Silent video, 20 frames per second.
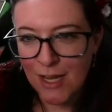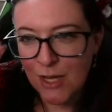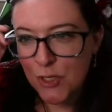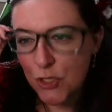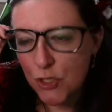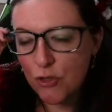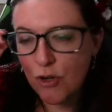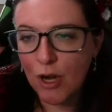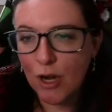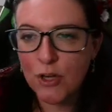
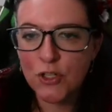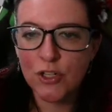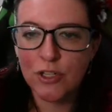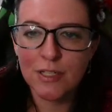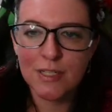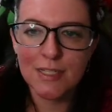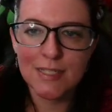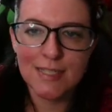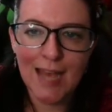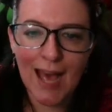
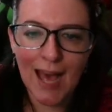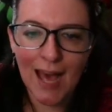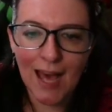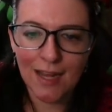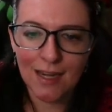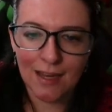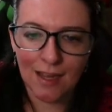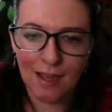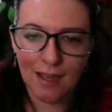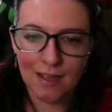Structured
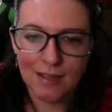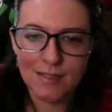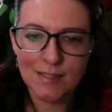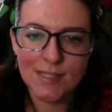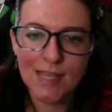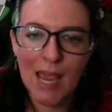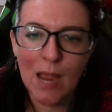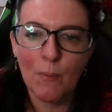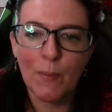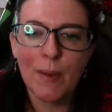data is,
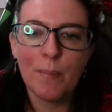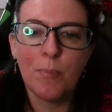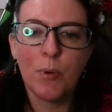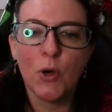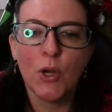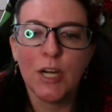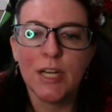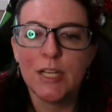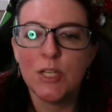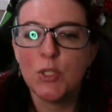can we
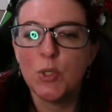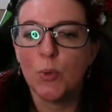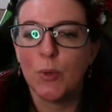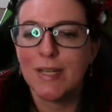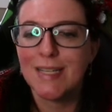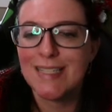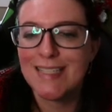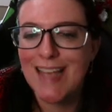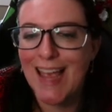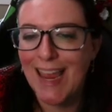put it into a
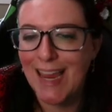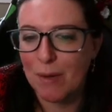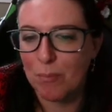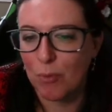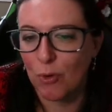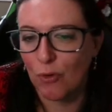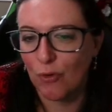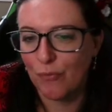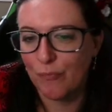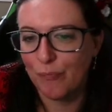
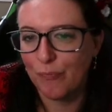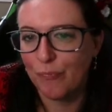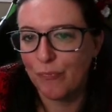table?